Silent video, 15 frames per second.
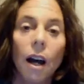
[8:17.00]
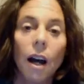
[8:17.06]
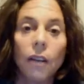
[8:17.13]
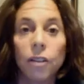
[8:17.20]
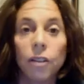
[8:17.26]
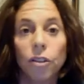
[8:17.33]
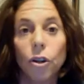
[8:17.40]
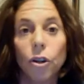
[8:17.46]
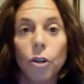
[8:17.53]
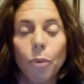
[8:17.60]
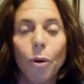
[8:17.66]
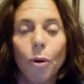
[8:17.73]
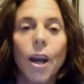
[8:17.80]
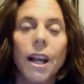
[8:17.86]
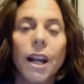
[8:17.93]
That's a good
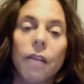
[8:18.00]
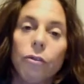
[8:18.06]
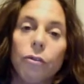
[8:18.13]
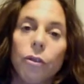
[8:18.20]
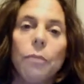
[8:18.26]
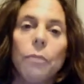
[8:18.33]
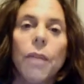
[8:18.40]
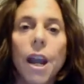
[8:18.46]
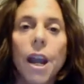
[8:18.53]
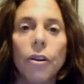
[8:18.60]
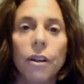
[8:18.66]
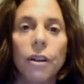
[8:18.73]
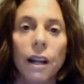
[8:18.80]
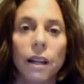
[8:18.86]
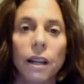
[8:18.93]
point. And from there,
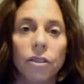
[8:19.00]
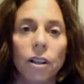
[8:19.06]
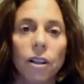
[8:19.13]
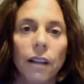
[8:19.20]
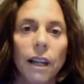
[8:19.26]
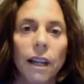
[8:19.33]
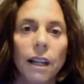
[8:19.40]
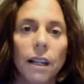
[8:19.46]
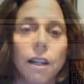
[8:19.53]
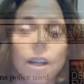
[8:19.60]
it escalated.